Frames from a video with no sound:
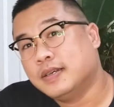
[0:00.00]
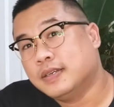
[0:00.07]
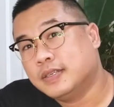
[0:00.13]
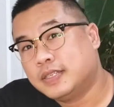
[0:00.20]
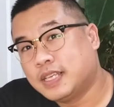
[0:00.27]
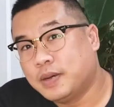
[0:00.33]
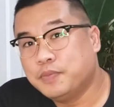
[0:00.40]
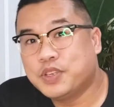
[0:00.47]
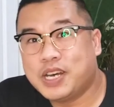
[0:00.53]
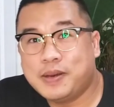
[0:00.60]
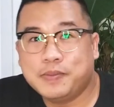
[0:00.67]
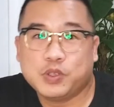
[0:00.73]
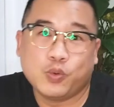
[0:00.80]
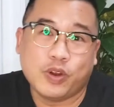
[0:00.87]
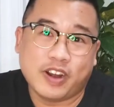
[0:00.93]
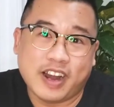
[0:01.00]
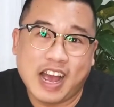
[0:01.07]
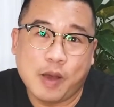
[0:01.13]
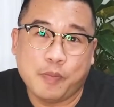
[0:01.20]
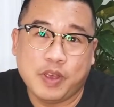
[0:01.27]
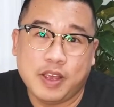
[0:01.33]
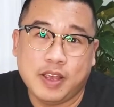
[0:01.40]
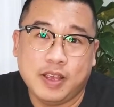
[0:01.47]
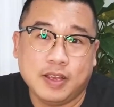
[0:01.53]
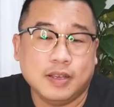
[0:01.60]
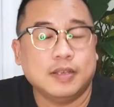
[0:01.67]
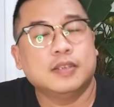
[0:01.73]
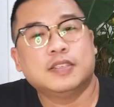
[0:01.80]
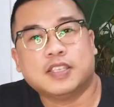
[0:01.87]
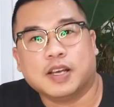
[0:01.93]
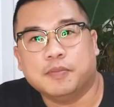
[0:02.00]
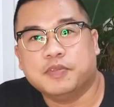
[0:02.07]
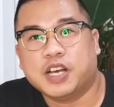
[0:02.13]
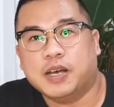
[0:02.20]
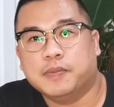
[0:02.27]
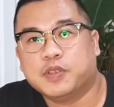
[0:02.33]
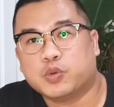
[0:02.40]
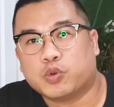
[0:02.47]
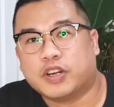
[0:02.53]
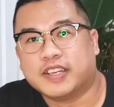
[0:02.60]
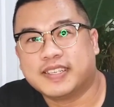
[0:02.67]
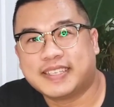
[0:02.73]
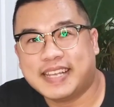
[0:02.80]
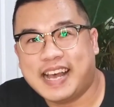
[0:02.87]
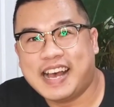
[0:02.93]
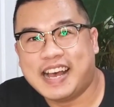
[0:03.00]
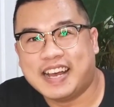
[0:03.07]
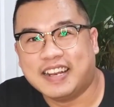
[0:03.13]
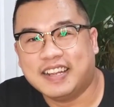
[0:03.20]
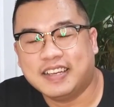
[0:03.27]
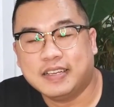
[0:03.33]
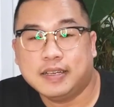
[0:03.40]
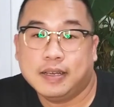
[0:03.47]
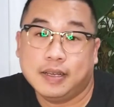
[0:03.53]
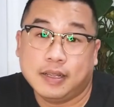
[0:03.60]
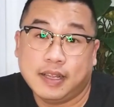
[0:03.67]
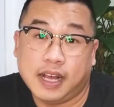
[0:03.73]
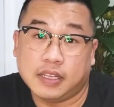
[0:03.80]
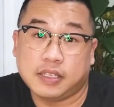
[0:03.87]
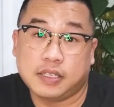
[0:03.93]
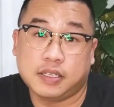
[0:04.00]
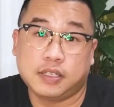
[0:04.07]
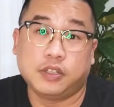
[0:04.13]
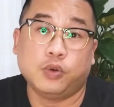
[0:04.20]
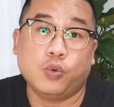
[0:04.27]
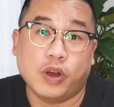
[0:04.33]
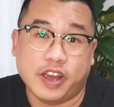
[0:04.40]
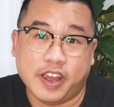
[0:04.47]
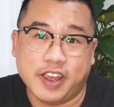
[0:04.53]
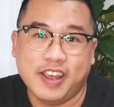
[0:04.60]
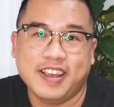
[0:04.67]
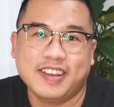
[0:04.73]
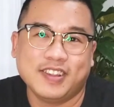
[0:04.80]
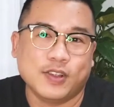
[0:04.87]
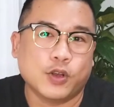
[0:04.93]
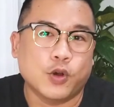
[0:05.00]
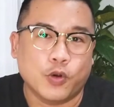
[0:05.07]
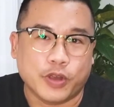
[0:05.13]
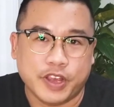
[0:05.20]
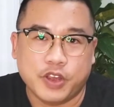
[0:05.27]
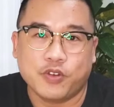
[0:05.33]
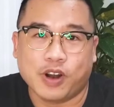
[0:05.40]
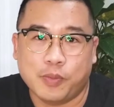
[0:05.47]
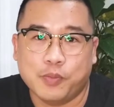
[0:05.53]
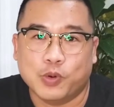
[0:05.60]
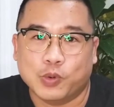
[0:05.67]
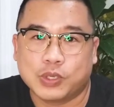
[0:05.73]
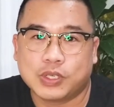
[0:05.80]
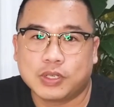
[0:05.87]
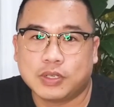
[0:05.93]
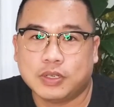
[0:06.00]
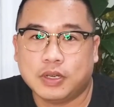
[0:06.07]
Sometimes we're happy, sometimes we're sad. That's the way the cookie crumbles.